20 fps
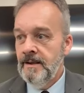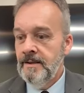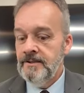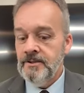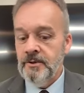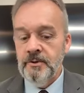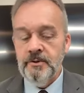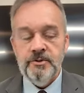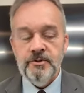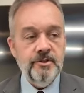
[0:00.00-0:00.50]

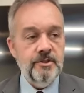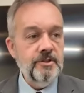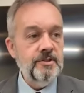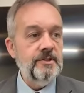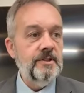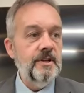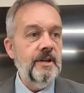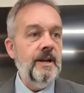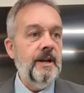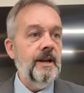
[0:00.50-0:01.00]
So it's
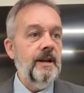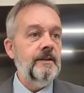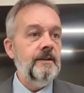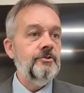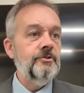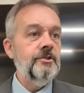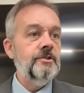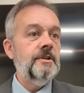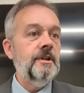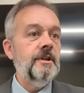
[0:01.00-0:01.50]
just a
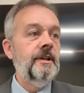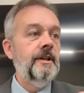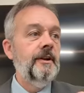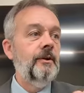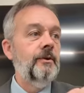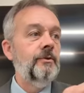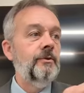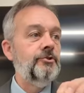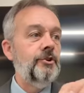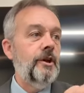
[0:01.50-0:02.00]
just a
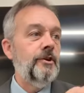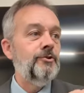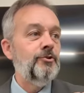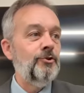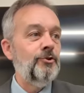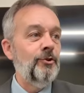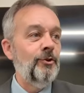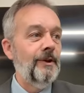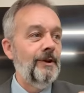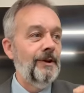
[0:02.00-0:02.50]
little
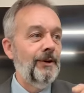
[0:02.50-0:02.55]
gesture,